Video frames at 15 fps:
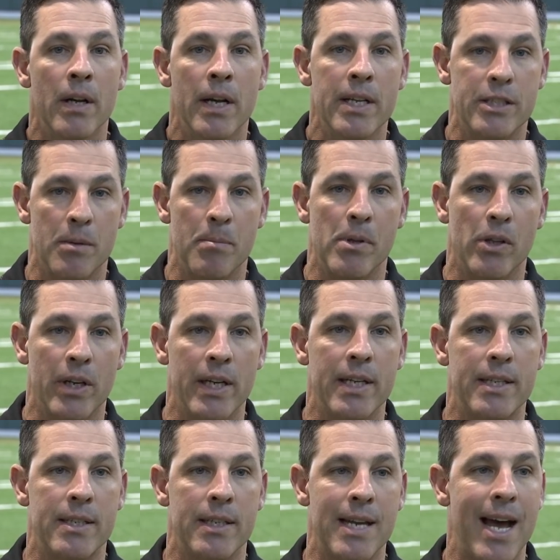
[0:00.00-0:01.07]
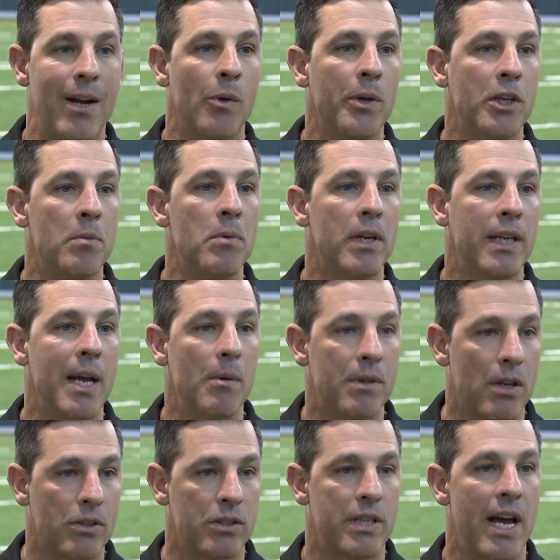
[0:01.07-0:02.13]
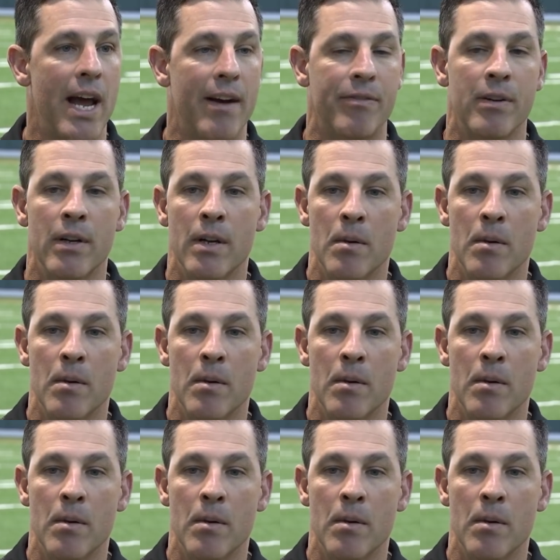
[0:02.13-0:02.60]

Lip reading: his ability to not only communicate with our staff,